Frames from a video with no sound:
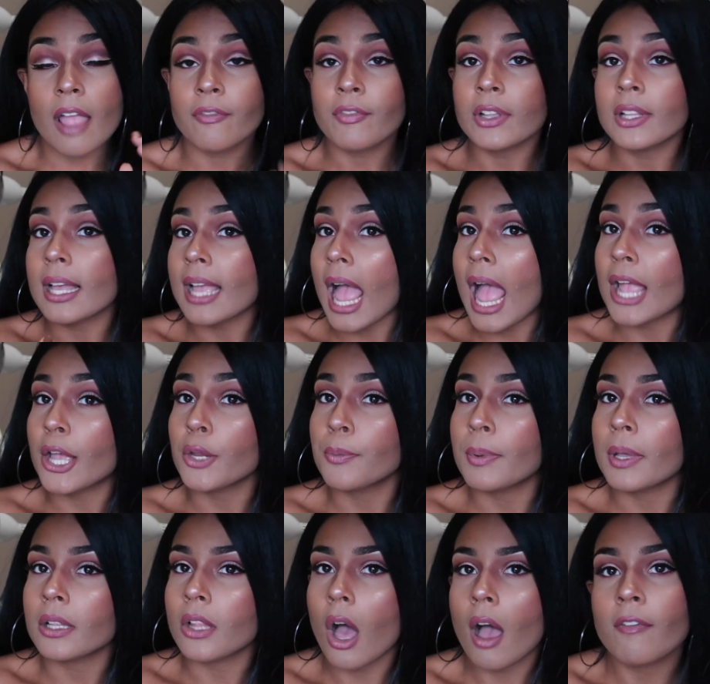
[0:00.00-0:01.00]
I feel like I
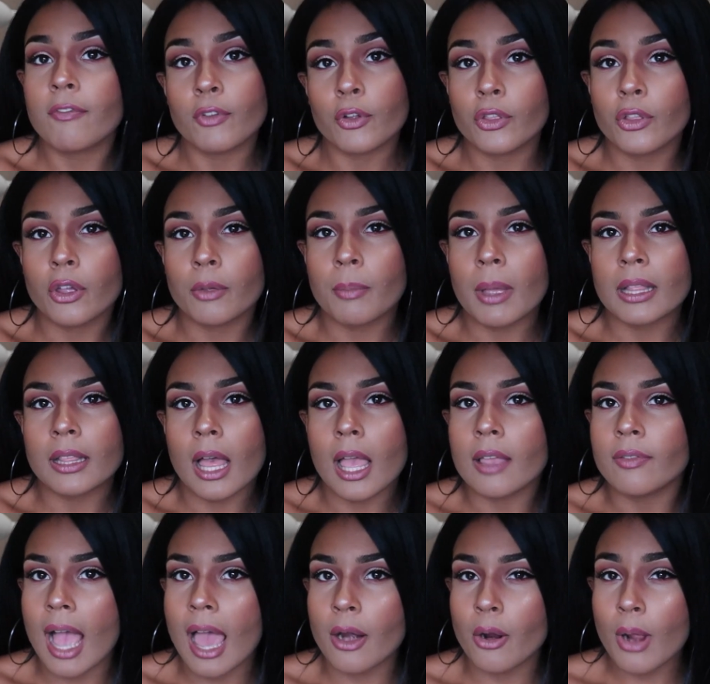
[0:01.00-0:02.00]
could be a lot further in my
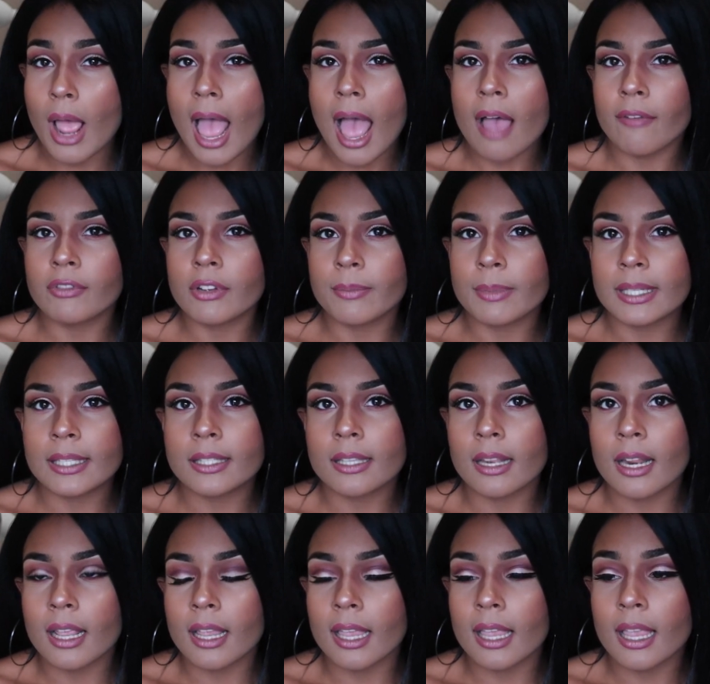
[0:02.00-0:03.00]
life. I don't have to be
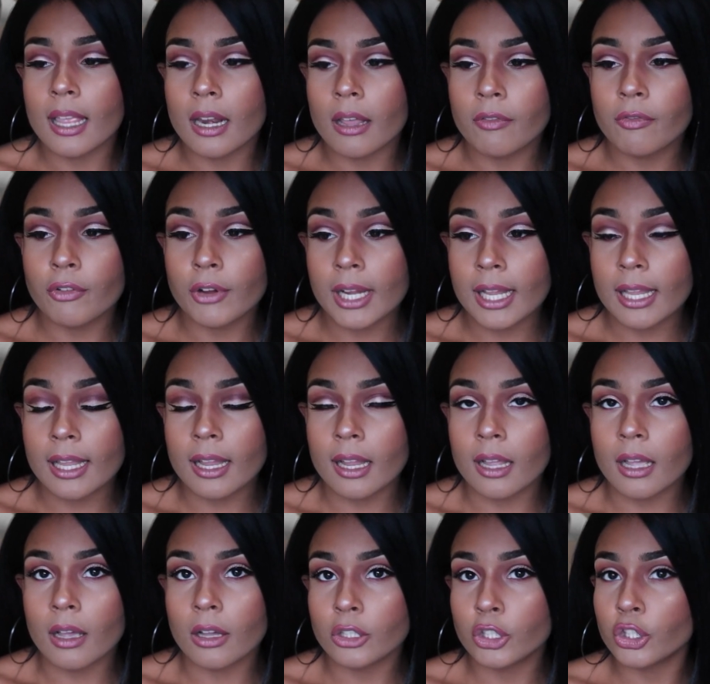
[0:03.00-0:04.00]
sitting in a
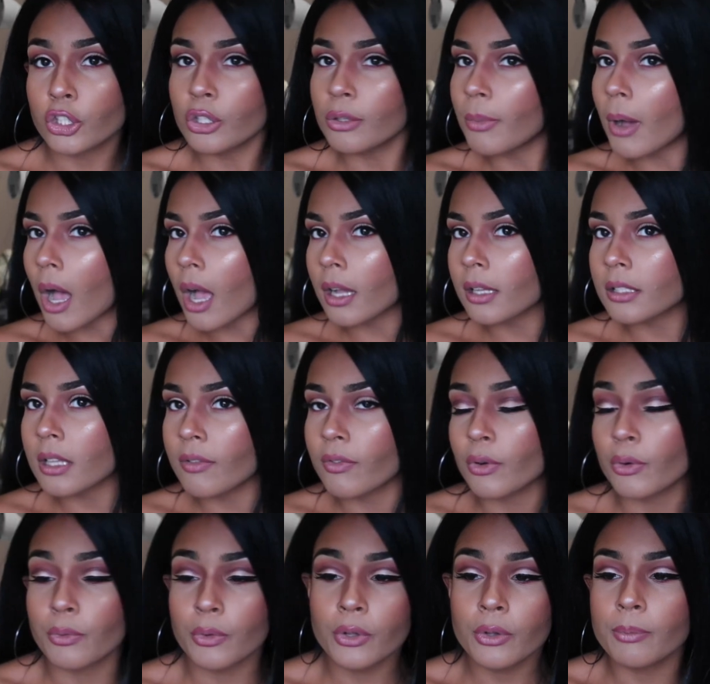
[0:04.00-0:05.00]
freaking shoebox
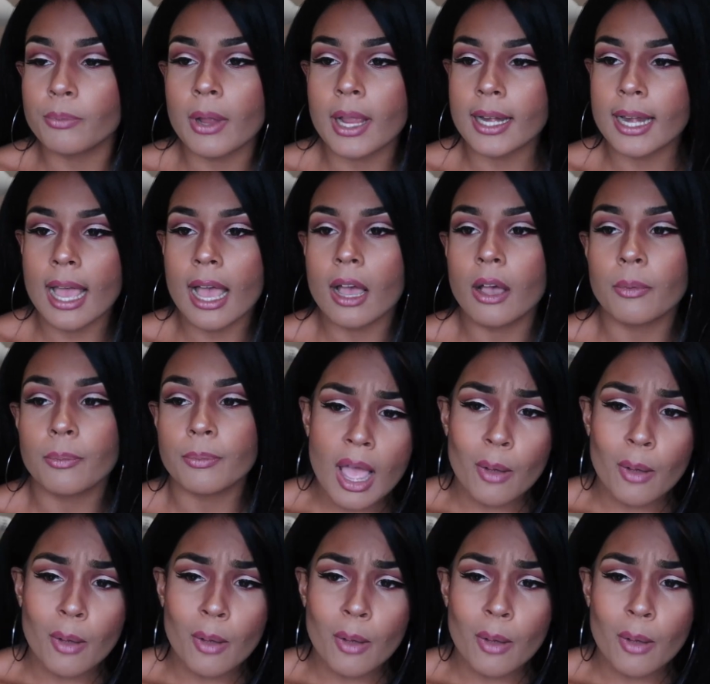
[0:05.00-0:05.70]
of a room right now.